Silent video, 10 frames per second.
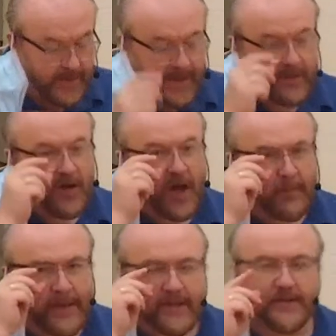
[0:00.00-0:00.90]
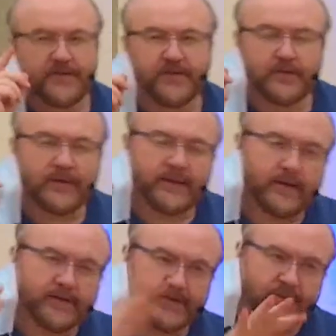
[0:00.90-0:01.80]
and commented
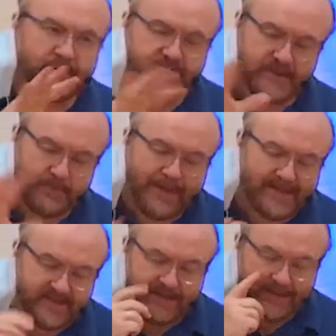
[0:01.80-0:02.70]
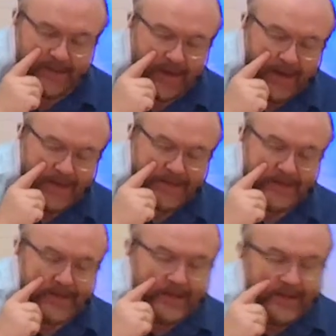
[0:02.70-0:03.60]
to his Mexican guide.
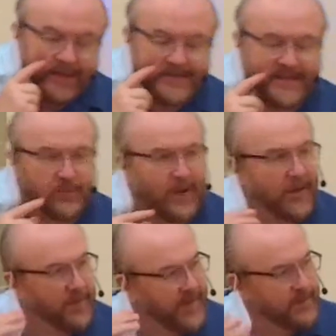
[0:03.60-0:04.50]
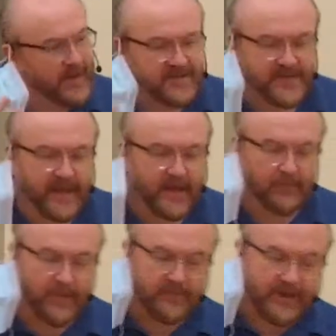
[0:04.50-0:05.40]
He said, "Wow, they must think
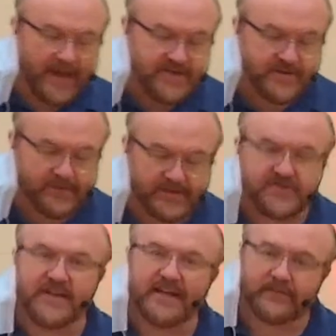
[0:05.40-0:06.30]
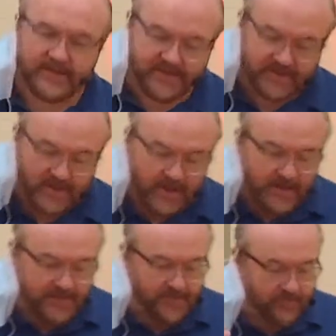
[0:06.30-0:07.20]
Mother Nature is generous
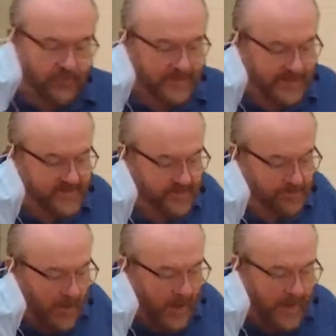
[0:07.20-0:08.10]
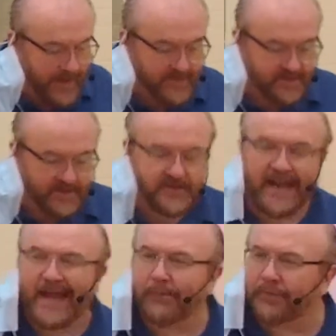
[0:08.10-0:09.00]
to freely supply such
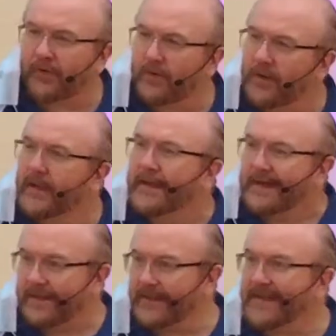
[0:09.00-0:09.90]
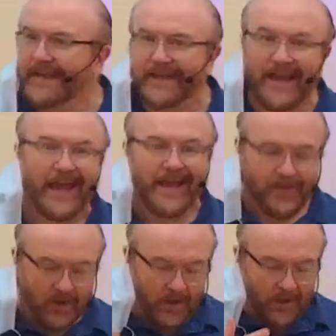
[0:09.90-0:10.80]
ample, clean,
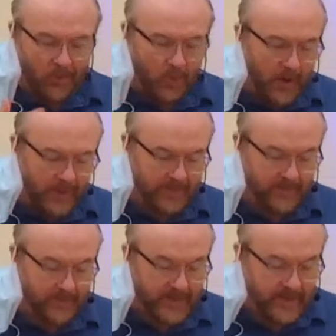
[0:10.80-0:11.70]
and hot water."